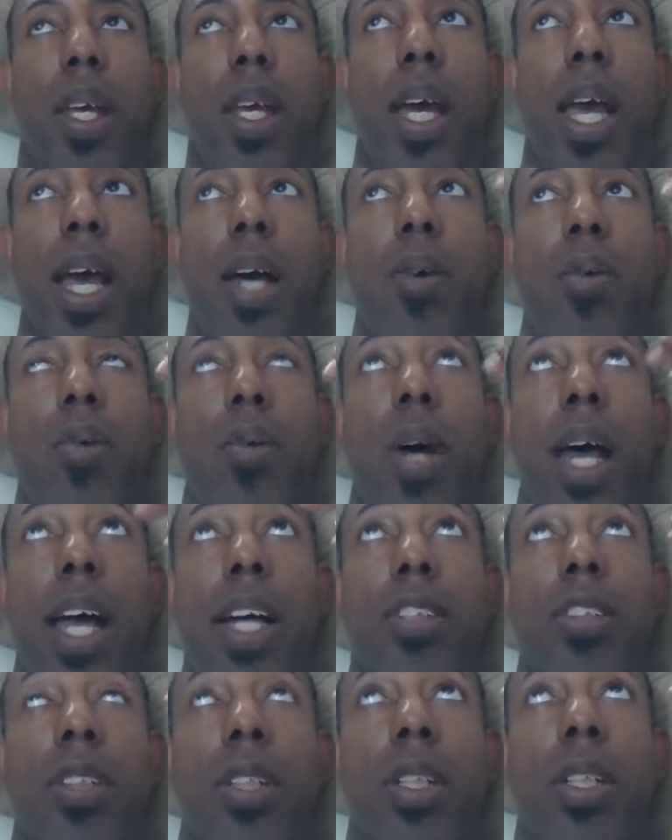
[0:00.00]

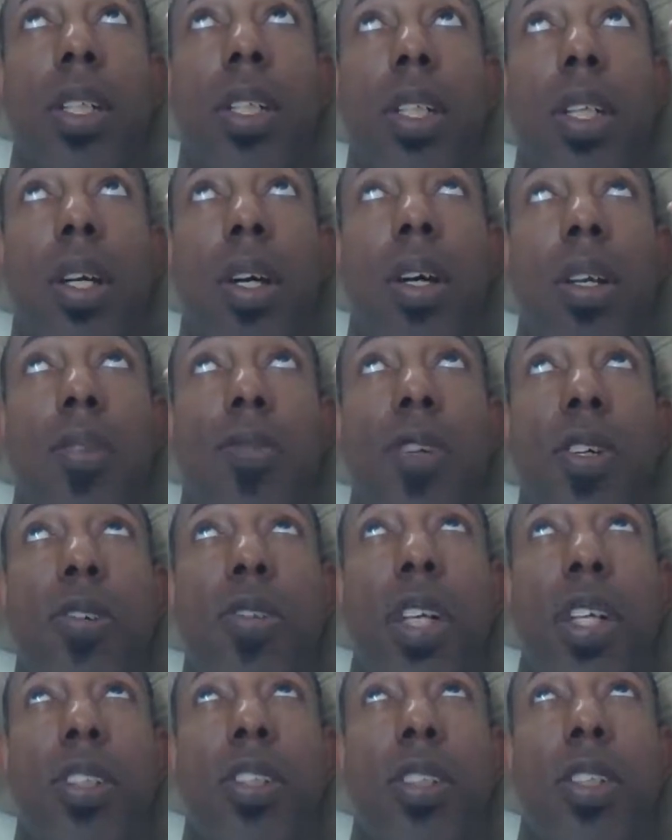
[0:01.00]
Actually, on the first
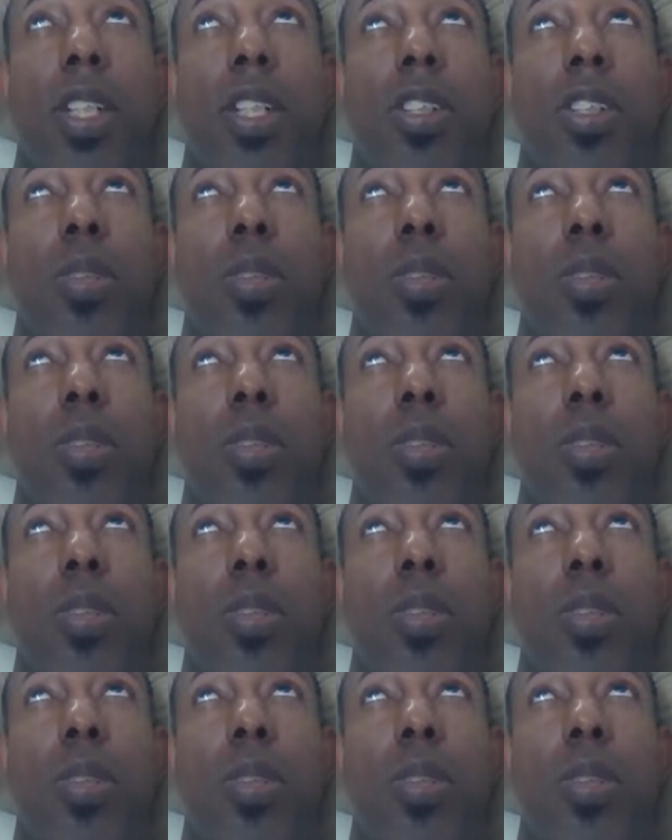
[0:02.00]
lecture test,